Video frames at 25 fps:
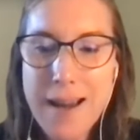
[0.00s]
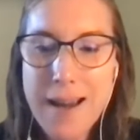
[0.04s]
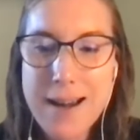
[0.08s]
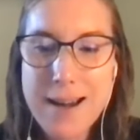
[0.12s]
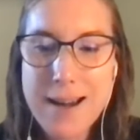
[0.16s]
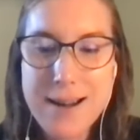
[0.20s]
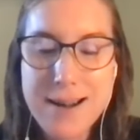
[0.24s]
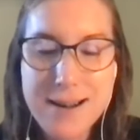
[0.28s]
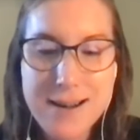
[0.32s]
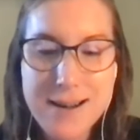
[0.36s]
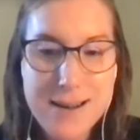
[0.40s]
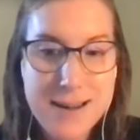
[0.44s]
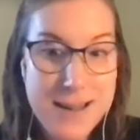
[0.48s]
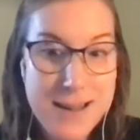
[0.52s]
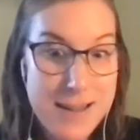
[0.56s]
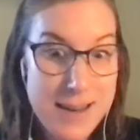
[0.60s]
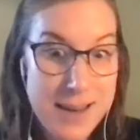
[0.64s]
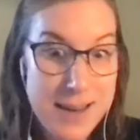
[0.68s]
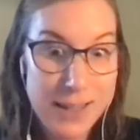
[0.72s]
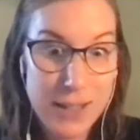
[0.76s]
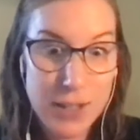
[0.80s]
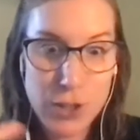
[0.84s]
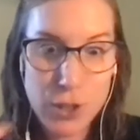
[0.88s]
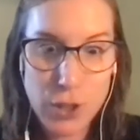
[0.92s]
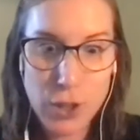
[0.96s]
And
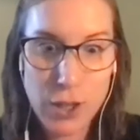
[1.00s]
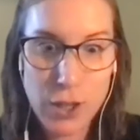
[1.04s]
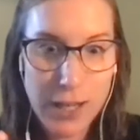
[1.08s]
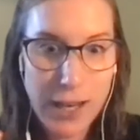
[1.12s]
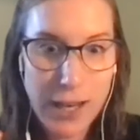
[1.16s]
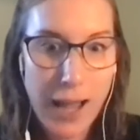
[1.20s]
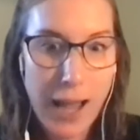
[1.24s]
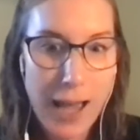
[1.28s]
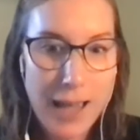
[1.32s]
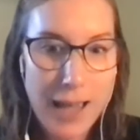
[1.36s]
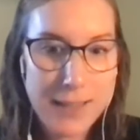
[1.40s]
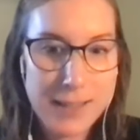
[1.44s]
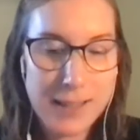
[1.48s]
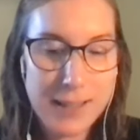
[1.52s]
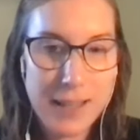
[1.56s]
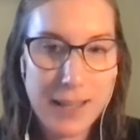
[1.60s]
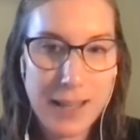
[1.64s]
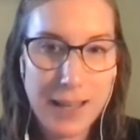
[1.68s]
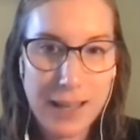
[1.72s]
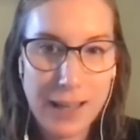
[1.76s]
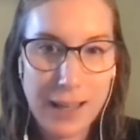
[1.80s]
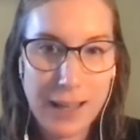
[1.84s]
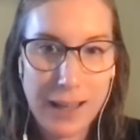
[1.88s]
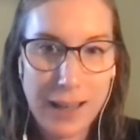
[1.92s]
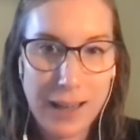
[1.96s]
I started
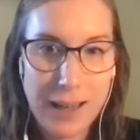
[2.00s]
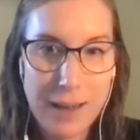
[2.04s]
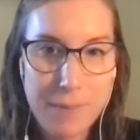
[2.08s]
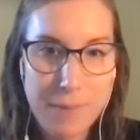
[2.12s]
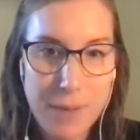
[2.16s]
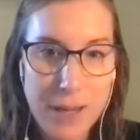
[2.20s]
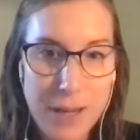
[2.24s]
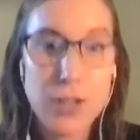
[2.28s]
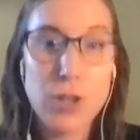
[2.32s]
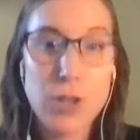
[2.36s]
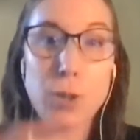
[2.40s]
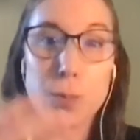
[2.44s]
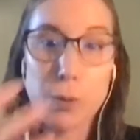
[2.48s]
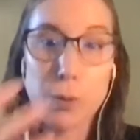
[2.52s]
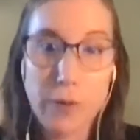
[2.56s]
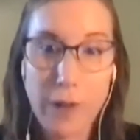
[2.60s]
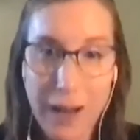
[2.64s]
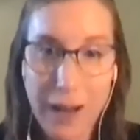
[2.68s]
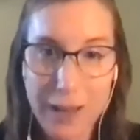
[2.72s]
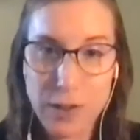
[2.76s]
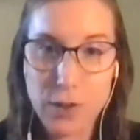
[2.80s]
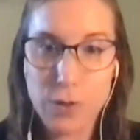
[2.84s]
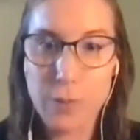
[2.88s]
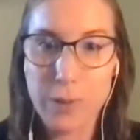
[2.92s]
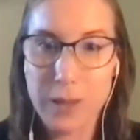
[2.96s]
asking my
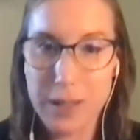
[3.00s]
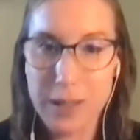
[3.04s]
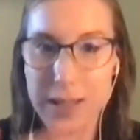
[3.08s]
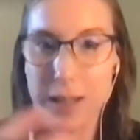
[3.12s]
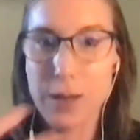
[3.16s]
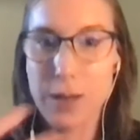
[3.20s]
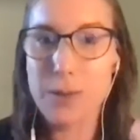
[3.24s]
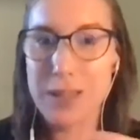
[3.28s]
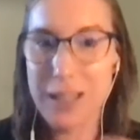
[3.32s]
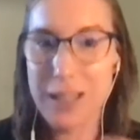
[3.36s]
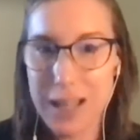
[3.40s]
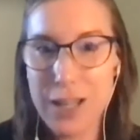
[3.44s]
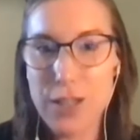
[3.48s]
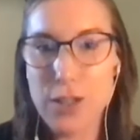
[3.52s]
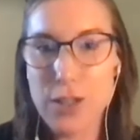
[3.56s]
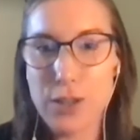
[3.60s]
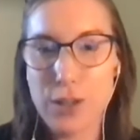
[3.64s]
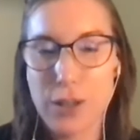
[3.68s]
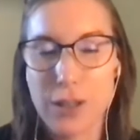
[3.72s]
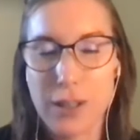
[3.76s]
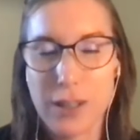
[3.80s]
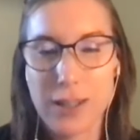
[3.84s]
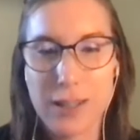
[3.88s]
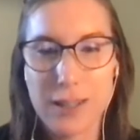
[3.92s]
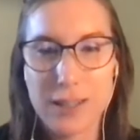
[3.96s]
supervisor, because I was an
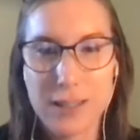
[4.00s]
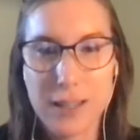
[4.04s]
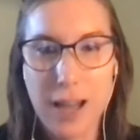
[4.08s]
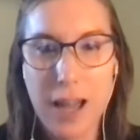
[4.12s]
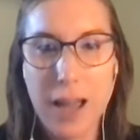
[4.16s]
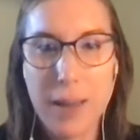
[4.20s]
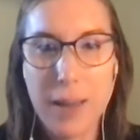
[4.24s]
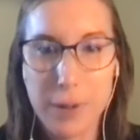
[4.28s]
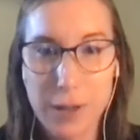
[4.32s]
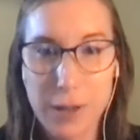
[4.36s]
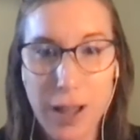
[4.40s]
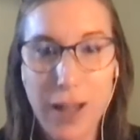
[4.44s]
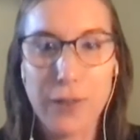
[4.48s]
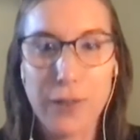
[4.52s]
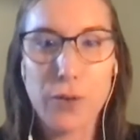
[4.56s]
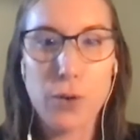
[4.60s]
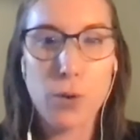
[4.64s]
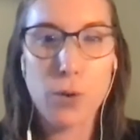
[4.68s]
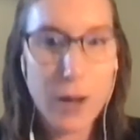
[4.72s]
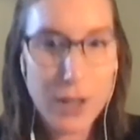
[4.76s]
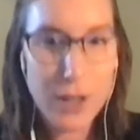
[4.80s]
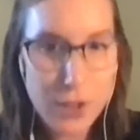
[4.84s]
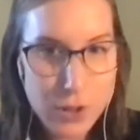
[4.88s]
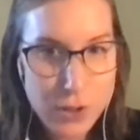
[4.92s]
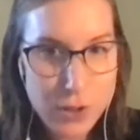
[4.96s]
intern at the time, a lot of
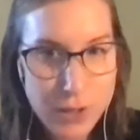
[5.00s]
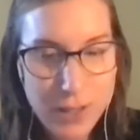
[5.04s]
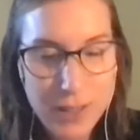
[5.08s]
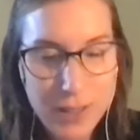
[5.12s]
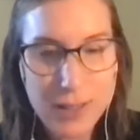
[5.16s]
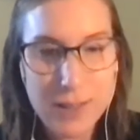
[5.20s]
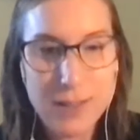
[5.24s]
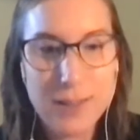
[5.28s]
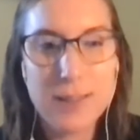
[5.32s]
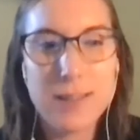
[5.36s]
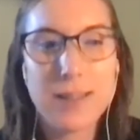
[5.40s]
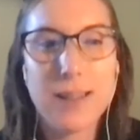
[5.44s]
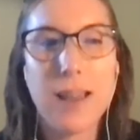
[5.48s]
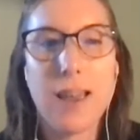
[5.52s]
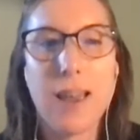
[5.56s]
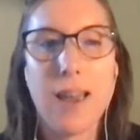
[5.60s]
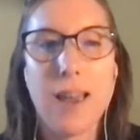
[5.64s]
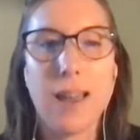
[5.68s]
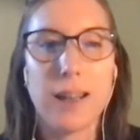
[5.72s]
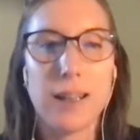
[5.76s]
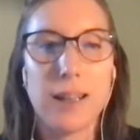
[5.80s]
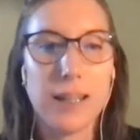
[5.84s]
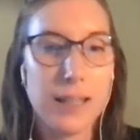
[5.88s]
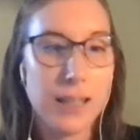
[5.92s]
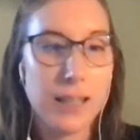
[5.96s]
questions.
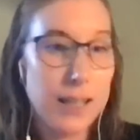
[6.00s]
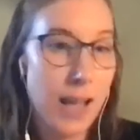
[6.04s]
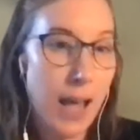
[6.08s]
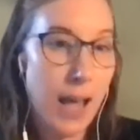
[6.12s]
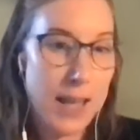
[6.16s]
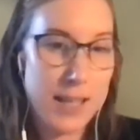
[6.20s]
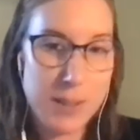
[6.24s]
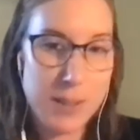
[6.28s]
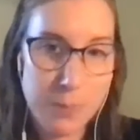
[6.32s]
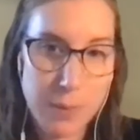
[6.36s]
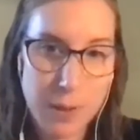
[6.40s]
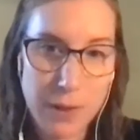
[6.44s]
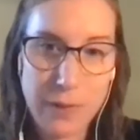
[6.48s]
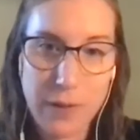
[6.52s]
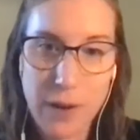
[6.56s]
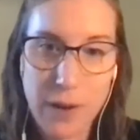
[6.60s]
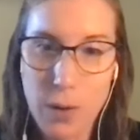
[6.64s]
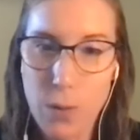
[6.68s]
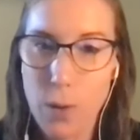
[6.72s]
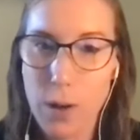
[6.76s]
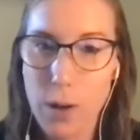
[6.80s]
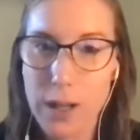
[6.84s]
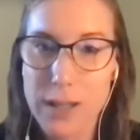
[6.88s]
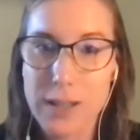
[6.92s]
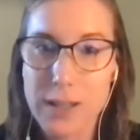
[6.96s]
And he asked me if I
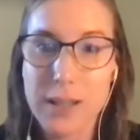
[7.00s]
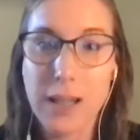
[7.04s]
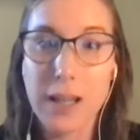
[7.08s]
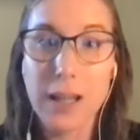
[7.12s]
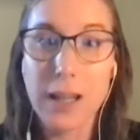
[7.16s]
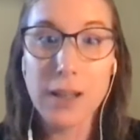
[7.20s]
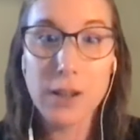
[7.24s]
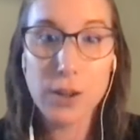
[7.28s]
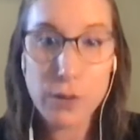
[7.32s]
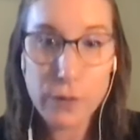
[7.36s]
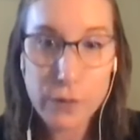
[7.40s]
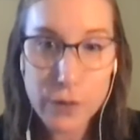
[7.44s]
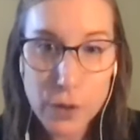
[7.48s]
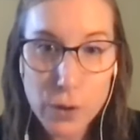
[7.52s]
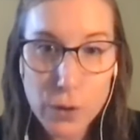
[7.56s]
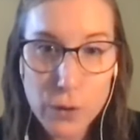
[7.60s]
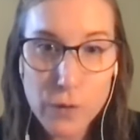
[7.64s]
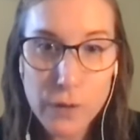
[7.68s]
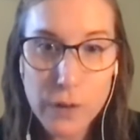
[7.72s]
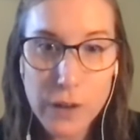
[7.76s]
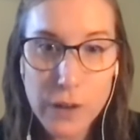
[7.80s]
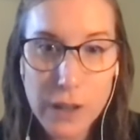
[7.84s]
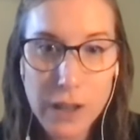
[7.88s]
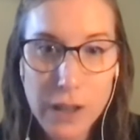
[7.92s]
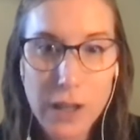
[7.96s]
wanted to
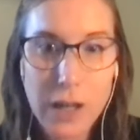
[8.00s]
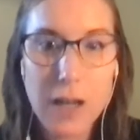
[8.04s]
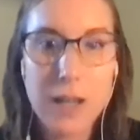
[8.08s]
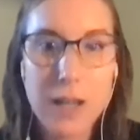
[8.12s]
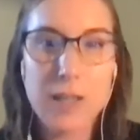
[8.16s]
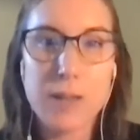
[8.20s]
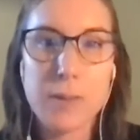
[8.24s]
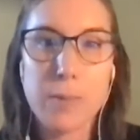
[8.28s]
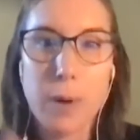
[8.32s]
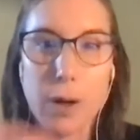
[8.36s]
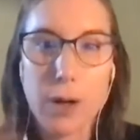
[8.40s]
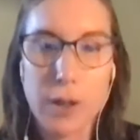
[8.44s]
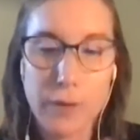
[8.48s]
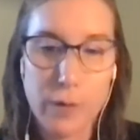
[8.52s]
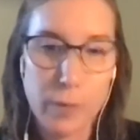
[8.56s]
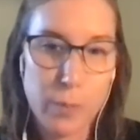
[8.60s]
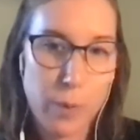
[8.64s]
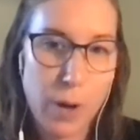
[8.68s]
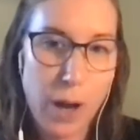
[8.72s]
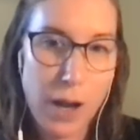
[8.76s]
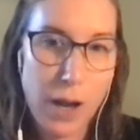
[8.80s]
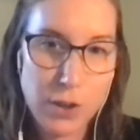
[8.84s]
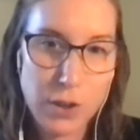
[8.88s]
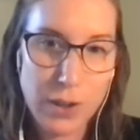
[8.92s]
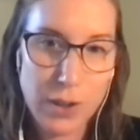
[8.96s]
interview Vera as part of a
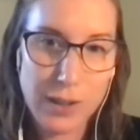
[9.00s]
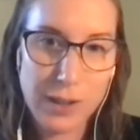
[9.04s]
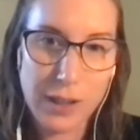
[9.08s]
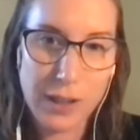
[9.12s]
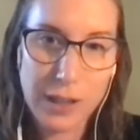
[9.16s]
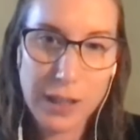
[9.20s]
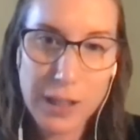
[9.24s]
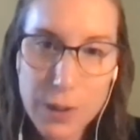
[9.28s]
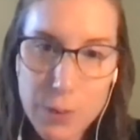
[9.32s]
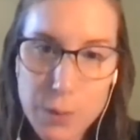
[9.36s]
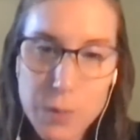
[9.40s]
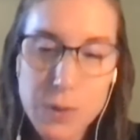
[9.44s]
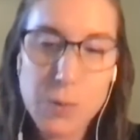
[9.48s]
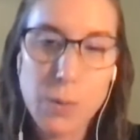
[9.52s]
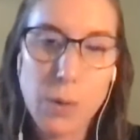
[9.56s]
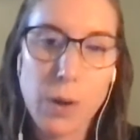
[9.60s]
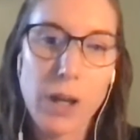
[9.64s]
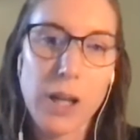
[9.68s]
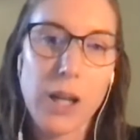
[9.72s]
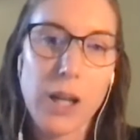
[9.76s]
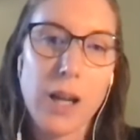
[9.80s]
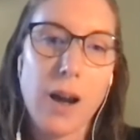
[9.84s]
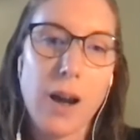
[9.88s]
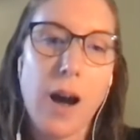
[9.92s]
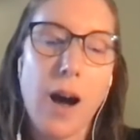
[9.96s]
project that he was
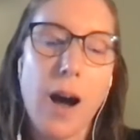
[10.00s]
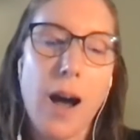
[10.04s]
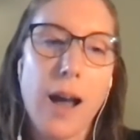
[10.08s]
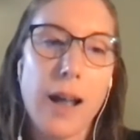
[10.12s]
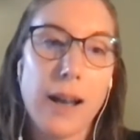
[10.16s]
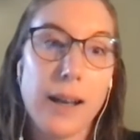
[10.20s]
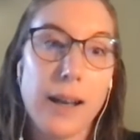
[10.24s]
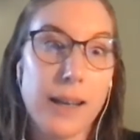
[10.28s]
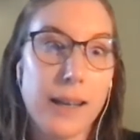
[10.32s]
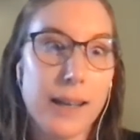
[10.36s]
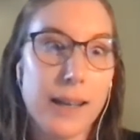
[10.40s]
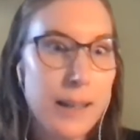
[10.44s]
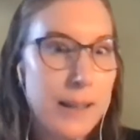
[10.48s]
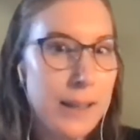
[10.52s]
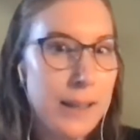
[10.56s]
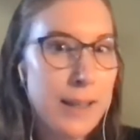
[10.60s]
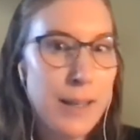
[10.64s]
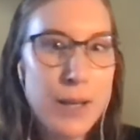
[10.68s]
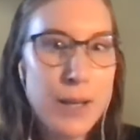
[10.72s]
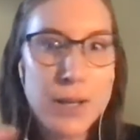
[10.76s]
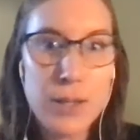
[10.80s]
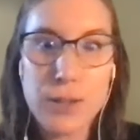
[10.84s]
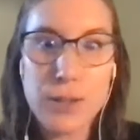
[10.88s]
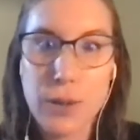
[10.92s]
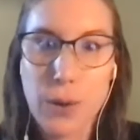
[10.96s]
working on. And
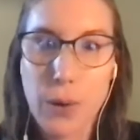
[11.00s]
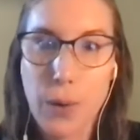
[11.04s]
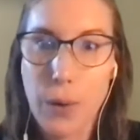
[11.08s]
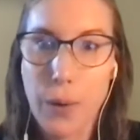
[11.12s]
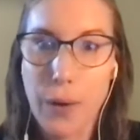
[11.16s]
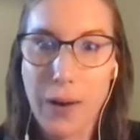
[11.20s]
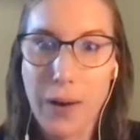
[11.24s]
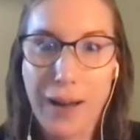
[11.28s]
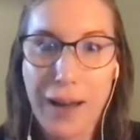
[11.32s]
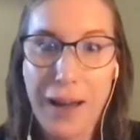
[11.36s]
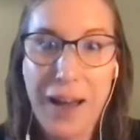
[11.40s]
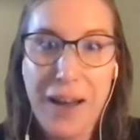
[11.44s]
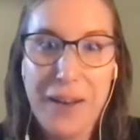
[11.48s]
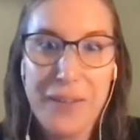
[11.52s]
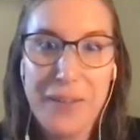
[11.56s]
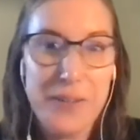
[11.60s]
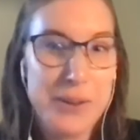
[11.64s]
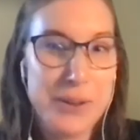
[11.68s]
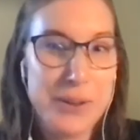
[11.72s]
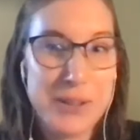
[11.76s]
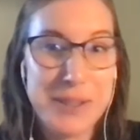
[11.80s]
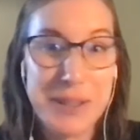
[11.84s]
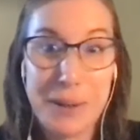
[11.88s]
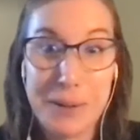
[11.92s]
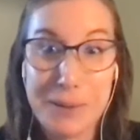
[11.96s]
so, of
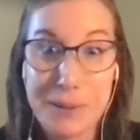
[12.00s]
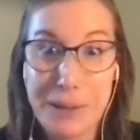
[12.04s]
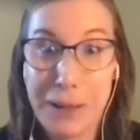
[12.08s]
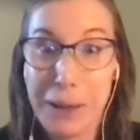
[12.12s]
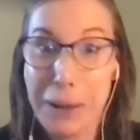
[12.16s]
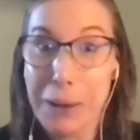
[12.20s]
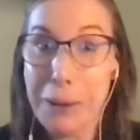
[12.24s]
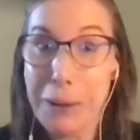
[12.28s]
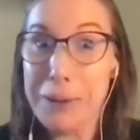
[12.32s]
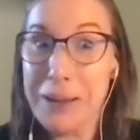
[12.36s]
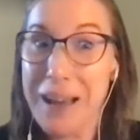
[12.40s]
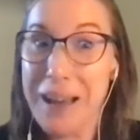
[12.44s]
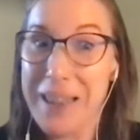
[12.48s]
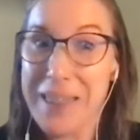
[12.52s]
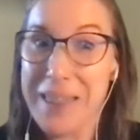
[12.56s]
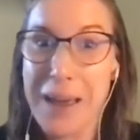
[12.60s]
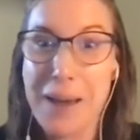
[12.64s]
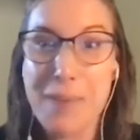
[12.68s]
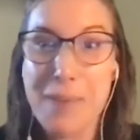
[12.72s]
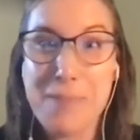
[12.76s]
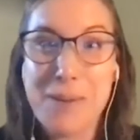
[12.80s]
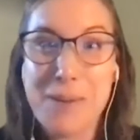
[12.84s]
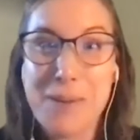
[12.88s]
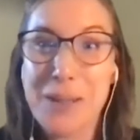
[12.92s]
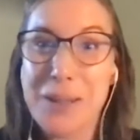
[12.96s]
course, I was like, oh, yeah,
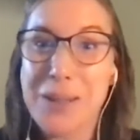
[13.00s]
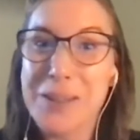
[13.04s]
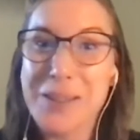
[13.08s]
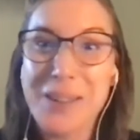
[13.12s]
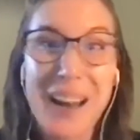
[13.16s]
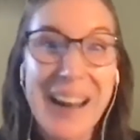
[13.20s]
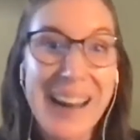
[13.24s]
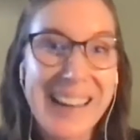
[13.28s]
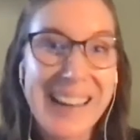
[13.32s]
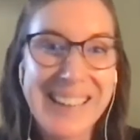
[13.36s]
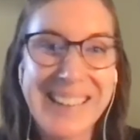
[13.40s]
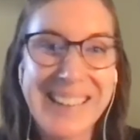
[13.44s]
that'd be great.